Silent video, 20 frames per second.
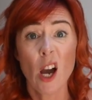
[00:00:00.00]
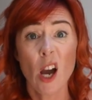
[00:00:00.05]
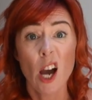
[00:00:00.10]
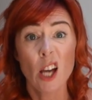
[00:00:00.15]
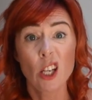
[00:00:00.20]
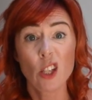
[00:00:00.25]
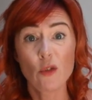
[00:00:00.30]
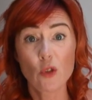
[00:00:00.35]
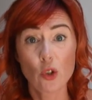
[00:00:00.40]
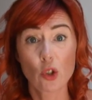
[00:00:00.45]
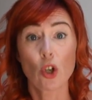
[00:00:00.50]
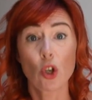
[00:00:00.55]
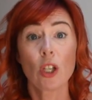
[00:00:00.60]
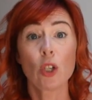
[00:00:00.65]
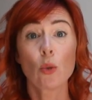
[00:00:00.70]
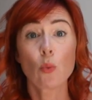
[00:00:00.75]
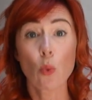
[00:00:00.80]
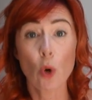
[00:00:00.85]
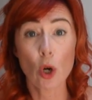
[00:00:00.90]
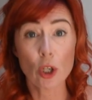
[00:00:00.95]
and you've just got
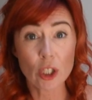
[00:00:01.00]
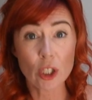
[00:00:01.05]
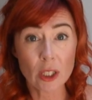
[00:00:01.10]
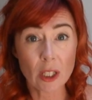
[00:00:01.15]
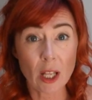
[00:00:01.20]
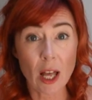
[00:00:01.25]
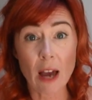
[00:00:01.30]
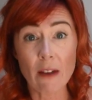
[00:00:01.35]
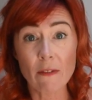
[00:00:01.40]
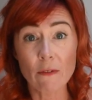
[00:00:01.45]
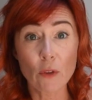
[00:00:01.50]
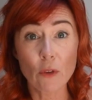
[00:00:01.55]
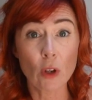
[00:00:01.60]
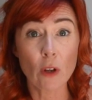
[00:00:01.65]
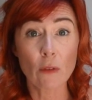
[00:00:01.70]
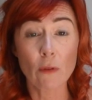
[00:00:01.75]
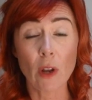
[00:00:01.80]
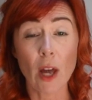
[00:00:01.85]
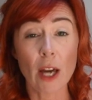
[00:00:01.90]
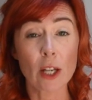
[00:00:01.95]
this washing line full
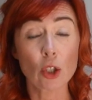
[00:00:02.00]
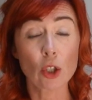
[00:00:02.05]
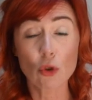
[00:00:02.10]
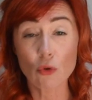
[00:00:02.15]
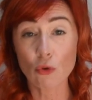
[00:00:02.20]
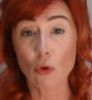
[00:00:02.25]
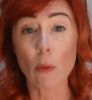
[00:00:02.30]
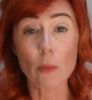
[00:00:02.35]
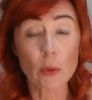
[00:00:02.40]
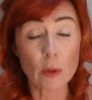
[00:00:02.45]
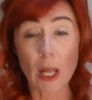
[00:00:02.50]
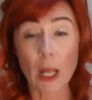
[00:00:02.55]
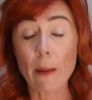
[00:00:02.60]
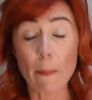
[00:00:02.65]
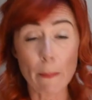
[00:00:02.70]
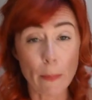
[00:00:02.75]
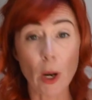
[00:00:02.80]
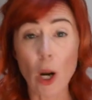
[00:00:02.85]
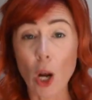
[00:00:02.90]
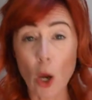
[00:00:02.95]
of like scrubs like
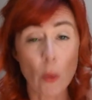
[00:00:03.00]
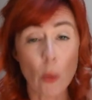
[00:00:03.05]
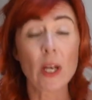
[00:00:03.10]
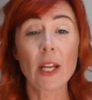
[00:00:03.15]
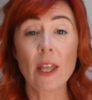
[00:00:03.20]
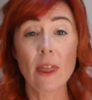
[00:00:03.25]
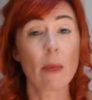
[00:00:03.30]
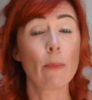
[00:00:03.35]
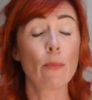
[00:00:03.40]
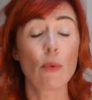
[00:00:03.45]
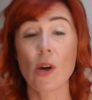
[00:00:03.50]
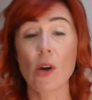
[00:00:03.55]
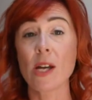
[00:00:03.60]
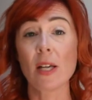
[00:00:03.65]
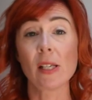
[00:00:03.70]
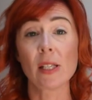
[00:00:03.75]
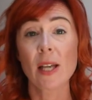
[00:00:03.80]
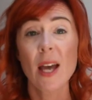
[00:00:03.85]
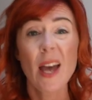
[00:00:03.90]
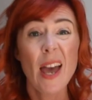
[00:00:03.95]
blowing in the
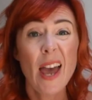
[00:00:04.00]
breeze.